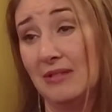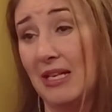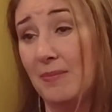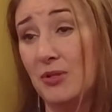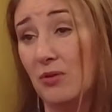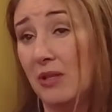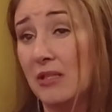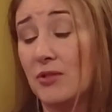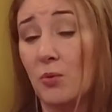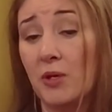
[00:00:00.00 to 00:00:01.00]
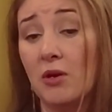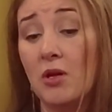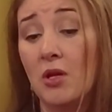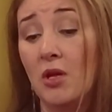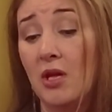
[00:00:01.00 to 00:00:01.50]
Absolutely. And so
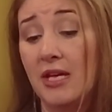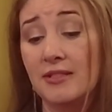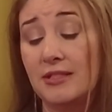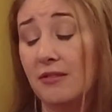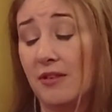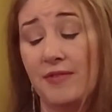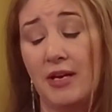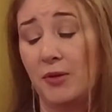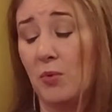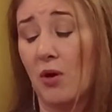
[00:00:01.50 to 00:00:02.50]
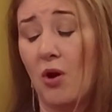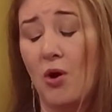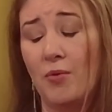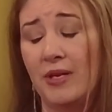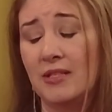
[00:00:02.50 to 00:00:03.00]
in Silicon Valley, we're
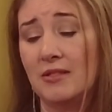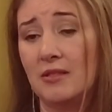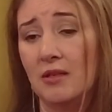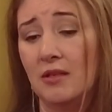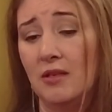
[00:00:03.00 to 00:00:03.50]
always